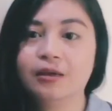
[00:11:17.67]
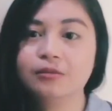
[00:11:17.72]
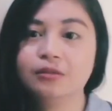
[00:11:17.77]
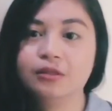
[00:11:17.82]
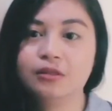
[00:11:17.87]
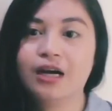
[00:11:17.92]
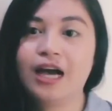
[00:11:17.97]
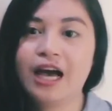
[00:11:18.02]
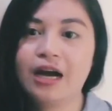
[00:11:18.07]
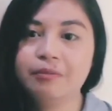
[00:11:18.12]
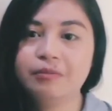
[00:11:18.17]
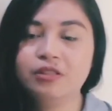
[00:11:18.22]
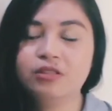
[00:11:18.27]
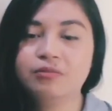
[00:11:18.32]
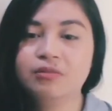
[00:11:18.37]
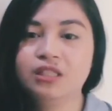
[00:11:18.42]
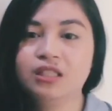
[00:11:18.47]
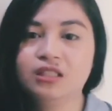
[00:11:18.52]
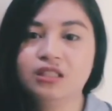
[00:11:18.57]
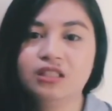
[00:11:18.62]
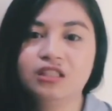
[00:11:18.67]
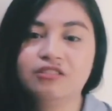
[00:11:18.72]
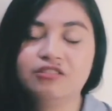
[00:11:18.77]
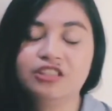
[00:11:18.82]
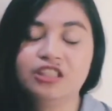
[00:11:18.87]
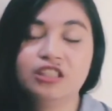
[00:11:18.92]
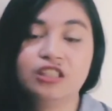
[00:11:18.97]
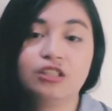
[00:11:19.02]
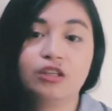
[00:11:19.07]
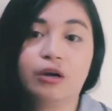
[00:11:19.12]
I'm so happy to be
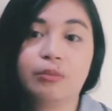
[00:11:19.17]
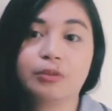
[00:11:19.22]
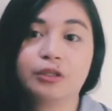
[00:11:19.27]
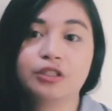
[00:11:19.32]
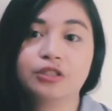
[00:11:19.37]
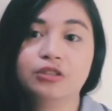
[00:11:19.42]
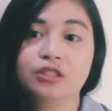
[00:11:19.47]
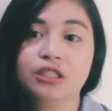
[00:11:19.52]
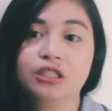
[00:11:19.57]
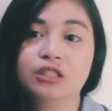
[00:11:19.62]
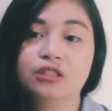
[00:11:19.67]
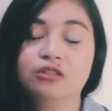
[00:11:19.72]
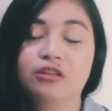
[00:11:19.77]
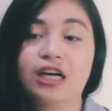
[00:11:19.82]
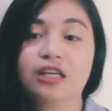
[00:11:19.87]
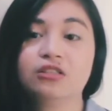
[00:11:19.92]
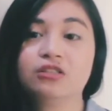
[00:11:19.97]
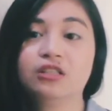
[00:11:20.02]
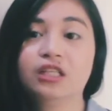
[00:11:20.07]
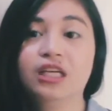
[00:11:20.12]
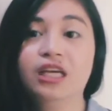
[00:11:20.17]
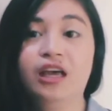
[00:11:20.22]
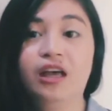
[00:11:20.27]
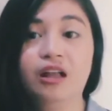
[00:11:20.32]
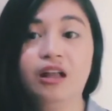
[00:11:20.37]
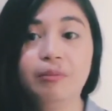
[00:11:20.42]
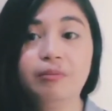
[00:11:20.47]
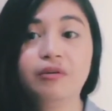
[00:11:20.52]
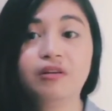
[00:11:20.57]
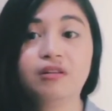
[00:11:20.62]
given this opportunity to actually
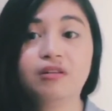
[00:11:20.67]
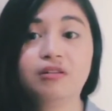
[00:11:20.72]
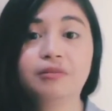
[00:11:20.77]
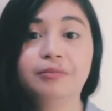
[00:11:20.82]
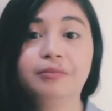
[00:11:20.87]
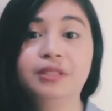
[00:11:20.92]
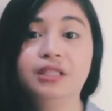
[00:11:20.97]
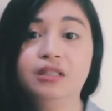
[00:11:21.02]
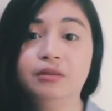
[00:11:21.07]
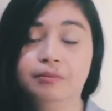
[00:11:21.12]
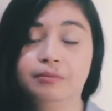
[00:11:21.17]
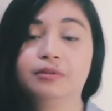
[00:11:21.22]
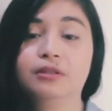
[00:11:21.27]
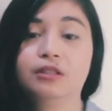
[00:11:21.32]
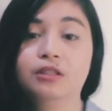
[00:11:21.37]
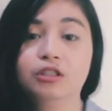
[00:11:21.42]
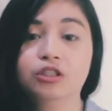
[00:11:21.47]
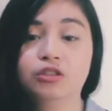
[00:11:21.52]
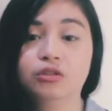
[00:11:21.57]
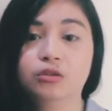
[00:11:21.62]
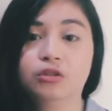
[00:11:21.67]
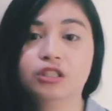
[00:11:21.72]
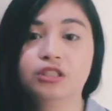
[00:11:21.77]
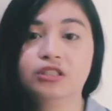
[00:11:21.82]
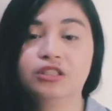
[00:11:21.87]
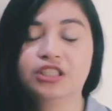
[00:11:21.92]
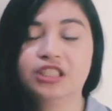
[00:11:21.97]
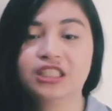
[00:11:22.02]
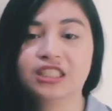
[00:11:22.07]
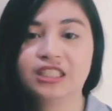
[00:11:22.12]
help other people to
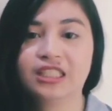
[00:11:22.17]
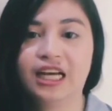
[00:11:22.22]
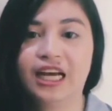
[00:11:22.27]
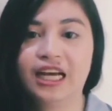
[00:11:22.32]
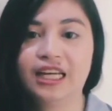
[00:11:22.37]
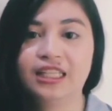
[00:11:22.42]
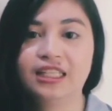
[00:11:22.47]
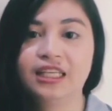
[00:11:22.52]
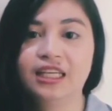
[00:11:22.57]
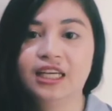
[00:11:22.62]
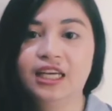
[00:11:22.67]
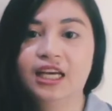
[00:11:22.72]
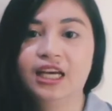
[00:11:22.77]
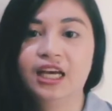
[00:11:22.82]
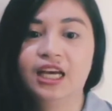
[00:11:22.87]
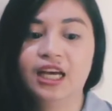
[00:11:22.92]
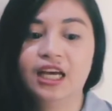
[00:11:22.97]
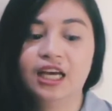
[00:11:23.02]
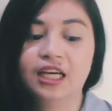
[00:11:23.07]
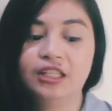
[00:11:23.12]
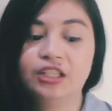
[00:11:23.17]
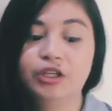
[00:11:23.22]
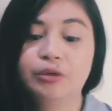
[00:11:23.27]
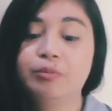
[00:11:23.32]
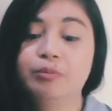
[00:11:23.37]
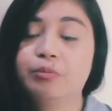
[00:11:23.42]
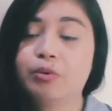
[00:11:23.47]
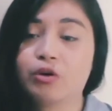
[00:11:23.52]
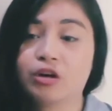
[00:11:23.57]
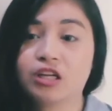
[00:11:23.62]
understand
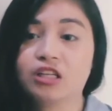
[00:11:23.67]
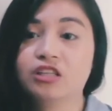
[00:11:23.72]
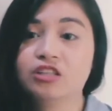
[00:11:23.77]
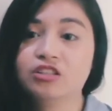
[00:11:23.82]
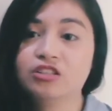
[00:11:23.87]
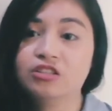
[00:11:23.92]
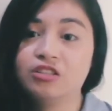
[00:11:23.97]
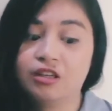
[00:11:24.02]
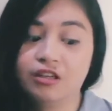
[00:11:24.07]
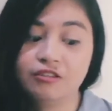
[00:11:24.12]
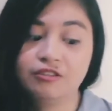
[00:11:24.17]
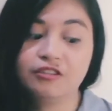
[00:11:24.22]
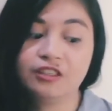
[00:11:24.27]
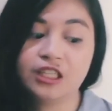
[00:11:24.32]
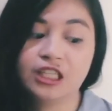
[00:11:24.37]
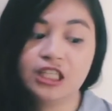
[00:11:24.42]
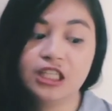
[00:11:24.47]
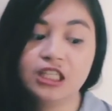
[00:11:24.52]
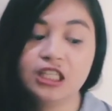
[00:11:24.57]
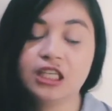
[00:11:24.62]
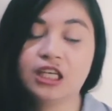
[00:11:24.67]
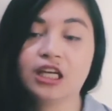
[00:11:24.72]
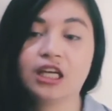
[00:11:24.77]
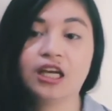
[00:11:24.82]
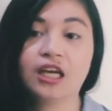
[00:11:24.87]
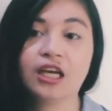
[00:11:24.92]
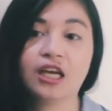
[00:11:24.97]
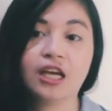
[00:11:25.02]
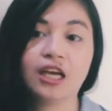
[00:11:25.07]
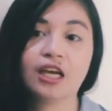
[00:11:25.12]
the importance of an
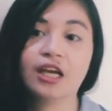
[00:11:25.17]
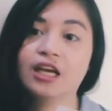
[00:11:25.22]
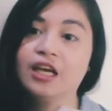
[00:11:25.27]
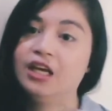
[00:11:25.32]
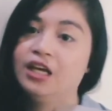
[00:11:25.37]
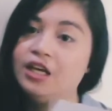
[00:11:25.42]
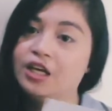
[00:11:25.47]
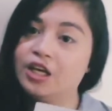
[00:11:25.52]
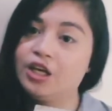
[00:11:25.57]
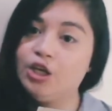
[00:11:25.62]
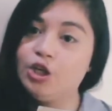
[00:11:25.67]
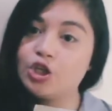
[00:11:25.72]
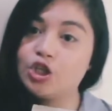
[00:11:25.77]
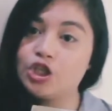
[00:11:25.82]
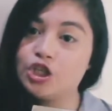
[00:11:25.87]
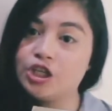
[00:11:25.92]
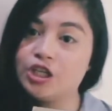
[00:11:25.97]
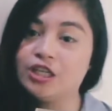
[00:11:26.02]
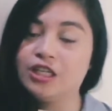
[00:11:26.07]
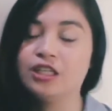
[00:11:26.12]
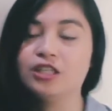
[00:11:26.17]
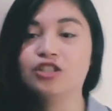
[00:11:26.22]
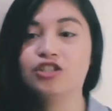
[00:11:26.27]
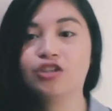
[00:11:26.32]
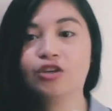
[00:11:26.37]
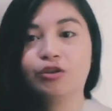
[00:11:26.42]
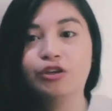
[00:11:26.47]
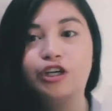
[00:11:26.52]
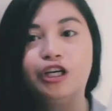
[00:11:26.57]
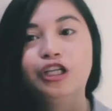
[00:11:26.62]

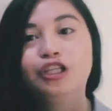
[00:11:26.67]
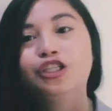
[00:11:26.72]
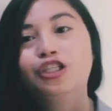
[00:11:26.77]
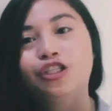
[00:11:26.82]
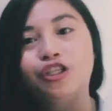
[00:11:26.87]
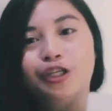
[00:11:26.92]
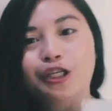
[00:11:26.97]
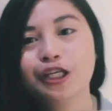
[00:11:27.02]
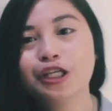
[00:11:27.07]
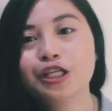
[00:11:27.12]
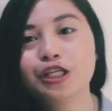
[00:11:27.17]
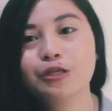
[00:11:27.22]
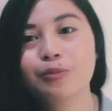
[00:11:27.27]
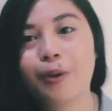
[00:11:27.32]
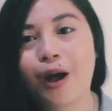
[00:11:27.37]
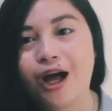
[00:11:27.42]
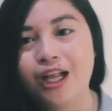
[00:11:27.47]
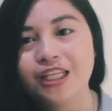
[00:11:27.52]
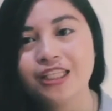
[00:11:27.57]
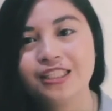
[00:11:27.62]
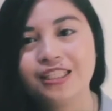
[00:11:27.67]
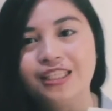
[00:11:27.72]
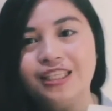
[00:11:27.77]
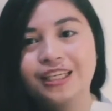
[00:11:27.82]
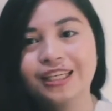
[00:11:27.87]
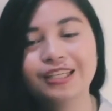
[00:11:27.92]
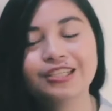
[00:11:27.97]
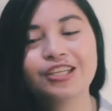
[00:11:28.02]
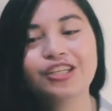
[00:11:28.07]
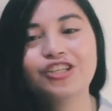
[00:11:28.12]
insurance. So your insurance
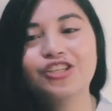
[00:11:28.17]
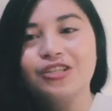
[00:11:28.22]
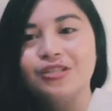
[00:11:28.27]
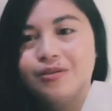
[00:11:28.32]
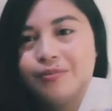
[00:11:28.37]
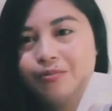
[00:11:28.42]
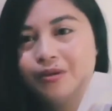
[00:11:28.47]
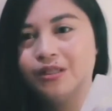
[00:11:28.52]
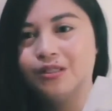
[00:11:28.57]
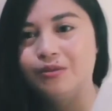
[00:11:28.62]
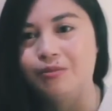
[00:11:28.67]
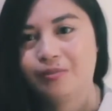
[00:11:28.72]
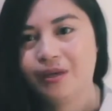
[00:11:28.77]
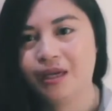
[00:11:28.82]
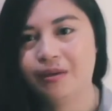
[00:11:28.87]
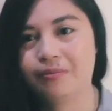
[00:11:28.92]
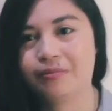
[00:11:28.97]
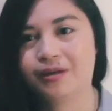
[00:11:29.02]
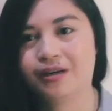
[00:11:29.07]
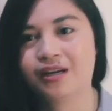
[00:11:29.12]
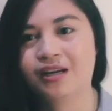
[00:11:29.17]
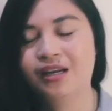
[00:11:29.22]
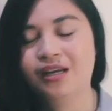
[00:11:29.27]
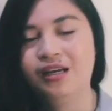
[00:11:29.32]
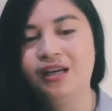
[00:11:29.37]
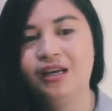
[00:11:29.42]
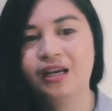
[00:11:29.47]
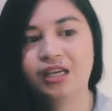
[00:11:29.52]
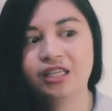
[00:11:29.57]
policy isn't just a piece of paper.